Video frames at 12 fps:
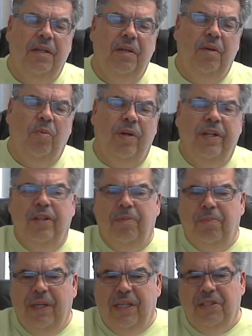one of the
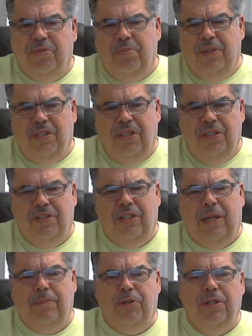biggest
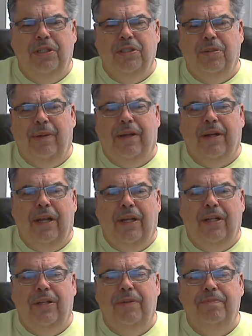misconceptions about hell